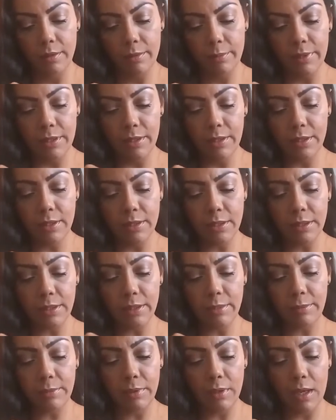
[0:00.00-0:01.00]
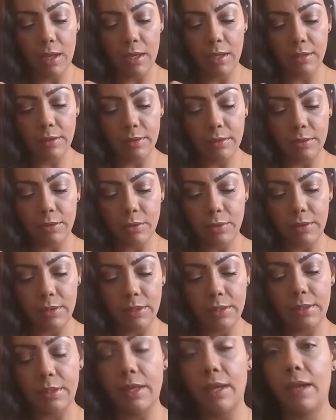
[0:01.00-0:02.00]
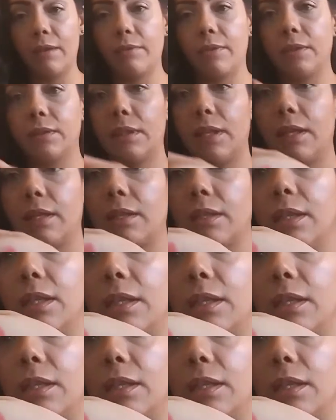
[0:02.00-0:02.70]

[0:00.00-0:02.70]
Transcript: I mean, it is a lip gloss, so it doesn't have a lot of